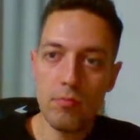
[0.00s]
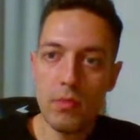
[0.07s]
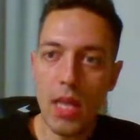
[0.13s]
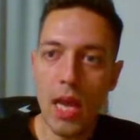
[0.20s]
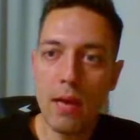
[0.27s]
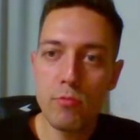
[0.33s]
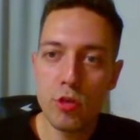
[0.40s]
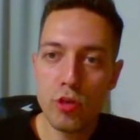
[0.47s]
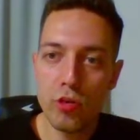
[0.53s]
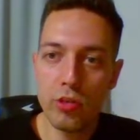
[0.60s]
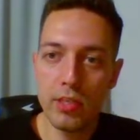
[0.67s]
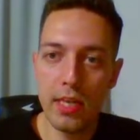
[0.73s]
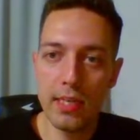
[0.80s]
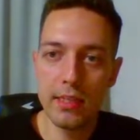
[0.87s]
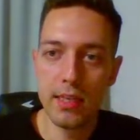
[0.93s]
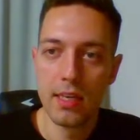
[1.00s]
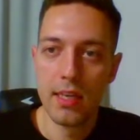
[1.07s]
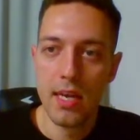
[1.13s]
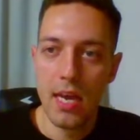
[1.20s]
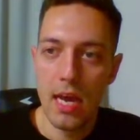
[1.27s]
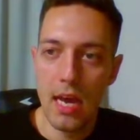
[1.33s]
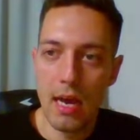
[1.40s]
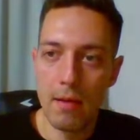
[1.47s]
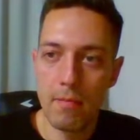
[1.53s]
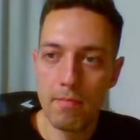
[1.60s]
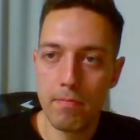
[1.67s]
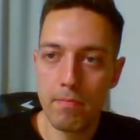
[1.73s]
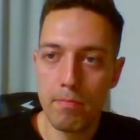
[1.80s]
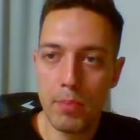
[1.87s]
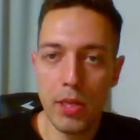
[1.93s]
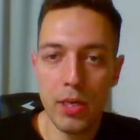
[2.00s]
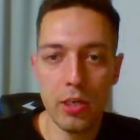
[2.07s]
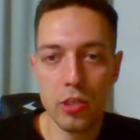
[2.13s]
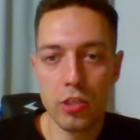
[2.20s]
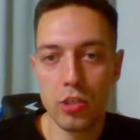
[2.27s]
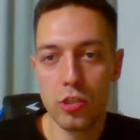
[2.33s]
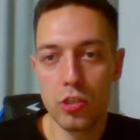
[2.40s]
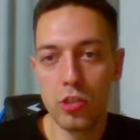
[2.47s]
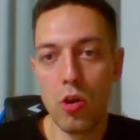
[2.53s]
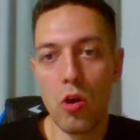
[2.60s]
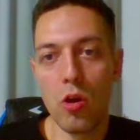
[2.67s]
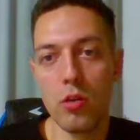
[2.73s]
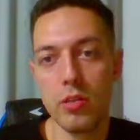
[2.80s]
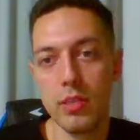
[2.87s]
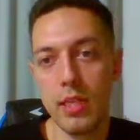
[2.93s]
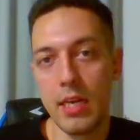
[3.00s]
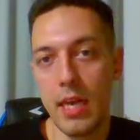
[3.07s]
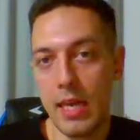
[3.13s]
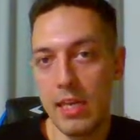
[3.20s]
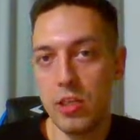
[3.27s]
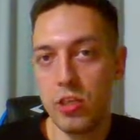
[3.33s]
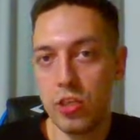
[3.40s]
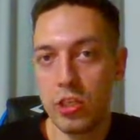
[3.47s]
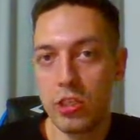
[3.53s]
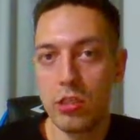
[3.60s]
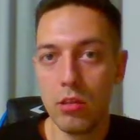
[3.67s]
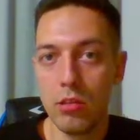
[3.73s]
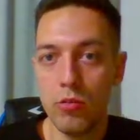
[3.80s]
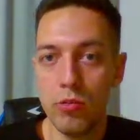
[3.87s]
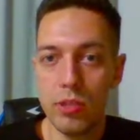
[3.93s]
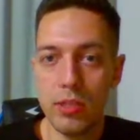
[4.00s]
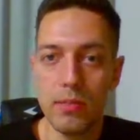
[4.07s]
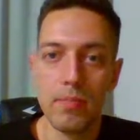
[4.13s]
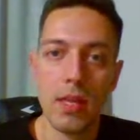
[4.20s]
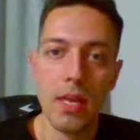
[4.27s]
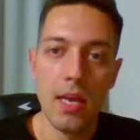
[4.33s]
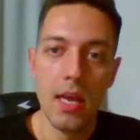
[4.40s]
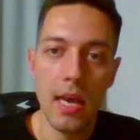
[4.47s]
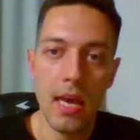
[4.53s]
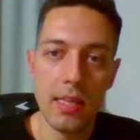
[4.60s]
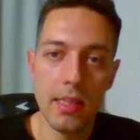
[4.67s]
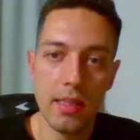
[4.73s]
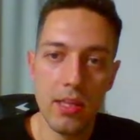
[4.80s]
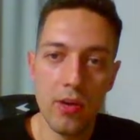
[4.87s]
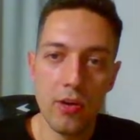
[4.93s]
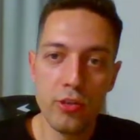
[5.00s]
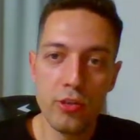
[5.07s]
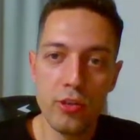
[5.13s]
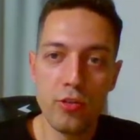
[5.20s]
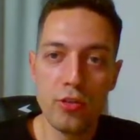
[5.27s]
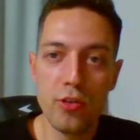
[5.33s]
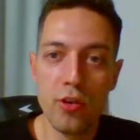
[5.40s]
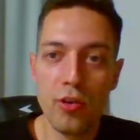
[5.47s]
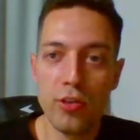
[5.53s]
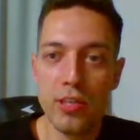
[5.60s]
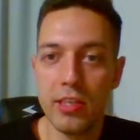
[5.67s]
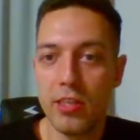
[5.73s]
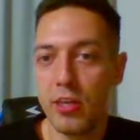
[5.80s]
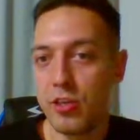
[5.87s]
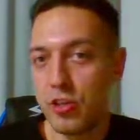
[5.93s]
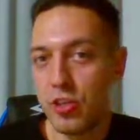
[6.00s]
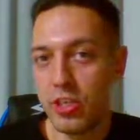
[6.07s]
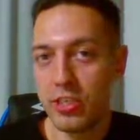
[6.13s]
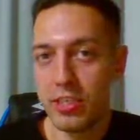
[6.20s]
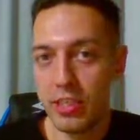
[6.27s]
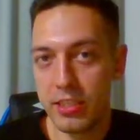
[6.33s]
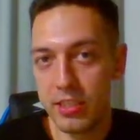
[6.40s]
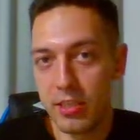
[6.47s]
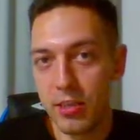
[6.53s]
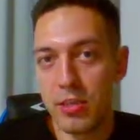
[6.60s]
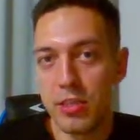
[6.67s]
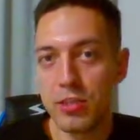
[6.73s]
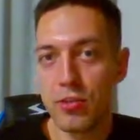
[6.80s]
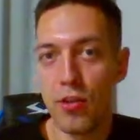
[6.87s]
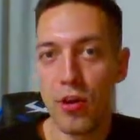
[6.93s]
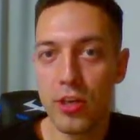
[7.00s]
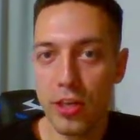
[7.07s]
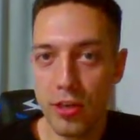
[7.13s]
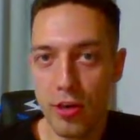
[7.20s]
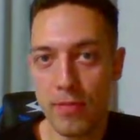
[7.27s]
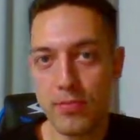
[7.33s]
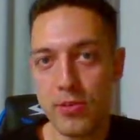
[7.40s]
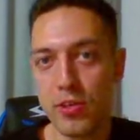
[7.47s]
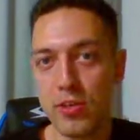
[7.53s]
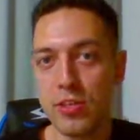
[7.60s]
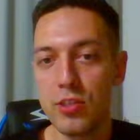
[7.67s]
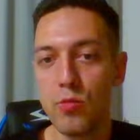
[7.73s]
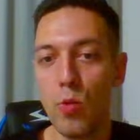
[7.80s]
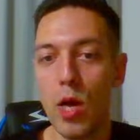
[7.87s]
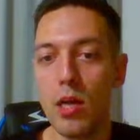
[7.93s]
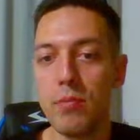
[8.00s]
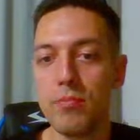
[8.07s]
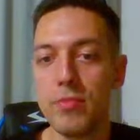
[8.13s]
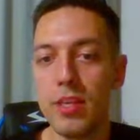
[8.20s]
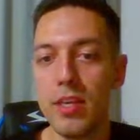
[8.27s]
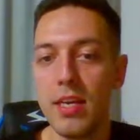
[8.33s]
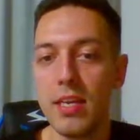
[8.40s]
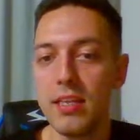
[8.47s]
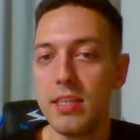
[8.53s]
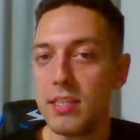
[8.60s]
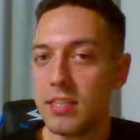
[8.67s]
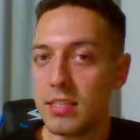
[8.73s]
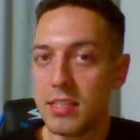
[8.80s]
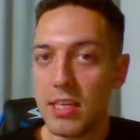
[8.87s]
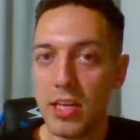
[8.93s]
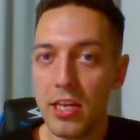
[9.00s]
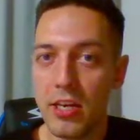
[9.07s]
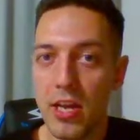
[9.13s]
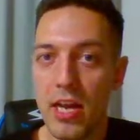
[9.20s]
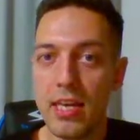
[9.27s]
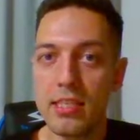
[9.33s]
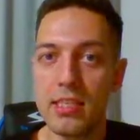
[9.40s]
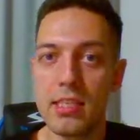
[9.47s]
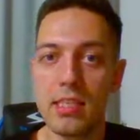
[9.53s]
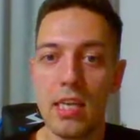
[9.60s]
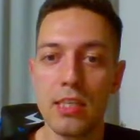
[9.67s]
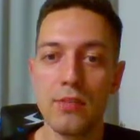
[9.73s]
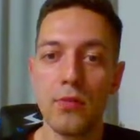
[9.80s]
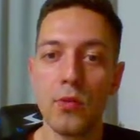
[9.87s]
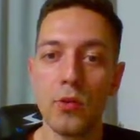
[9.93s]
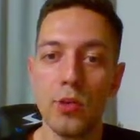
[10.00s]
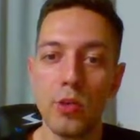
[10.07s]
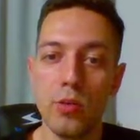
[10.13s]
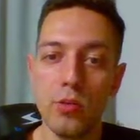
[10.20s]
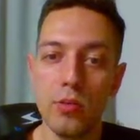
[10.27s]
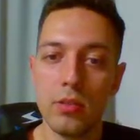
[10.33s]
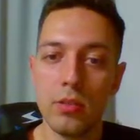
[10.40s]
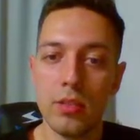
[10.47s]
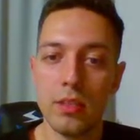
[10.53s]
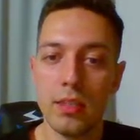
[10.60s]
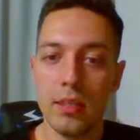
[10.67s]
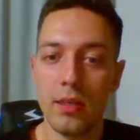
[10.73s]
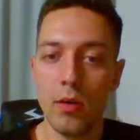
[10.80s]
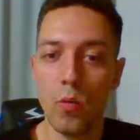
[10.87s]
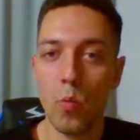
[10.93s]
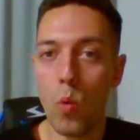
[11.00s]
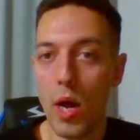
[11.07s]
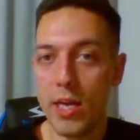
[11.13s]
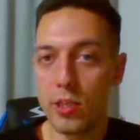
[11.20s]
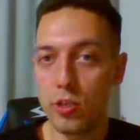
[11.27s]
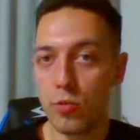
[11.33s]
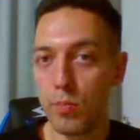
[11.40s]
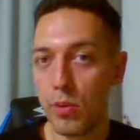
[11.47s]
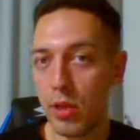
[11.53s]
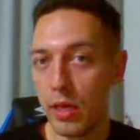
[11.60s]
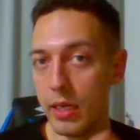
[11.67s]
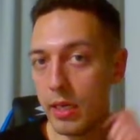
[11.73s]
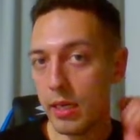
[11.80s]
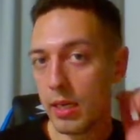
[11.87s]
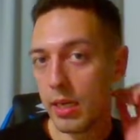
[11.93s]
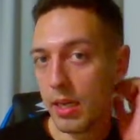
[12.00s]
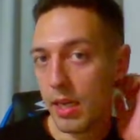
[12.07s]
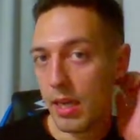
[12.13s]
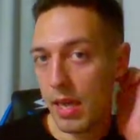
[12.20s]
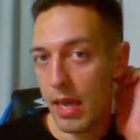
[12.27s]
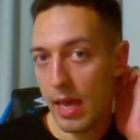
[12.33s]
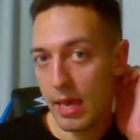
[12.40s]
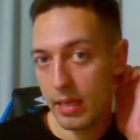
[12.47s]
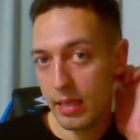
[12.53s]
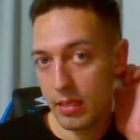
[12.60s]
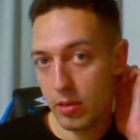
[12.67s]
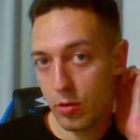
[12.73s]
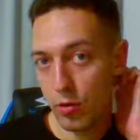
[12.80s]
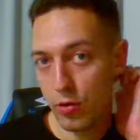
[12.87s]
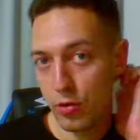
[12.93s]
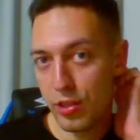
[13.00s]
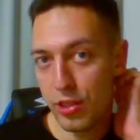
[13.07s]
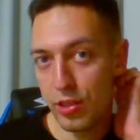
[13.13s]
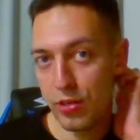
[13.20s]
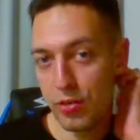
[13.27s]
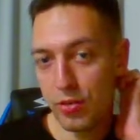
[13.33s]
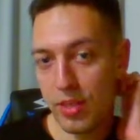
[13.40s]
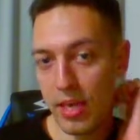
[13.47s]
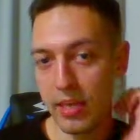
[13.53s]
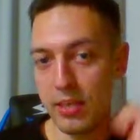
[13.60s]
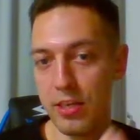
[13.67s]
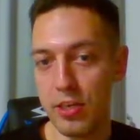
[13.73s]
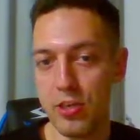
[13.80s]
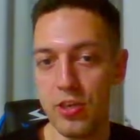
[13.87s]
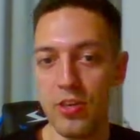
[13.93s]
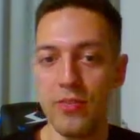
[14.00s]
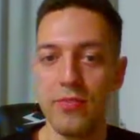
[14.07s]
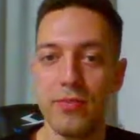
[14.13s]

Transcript: I'm sure that players saw that h6 lose, and they also saw that g6 is not an option as well. This is another exercise for you, white to play, and continue the initiative.